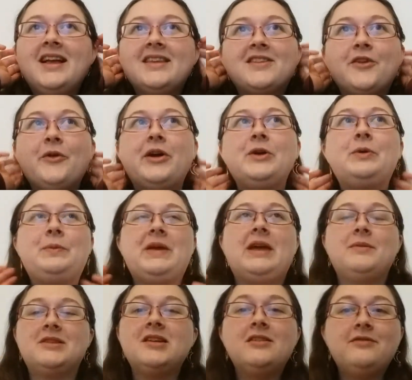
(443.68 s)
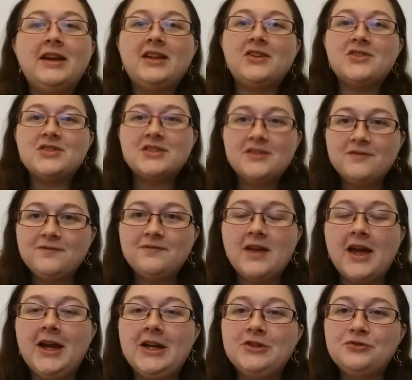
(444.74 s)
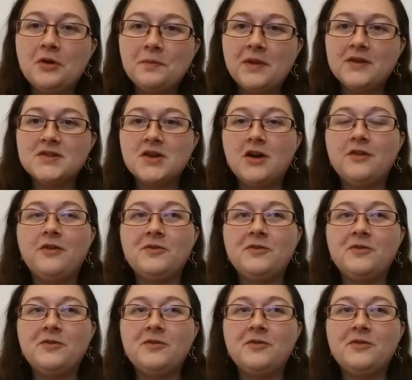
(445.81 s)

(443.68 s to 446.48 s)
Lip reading: So I will be able to arrange to drop those off.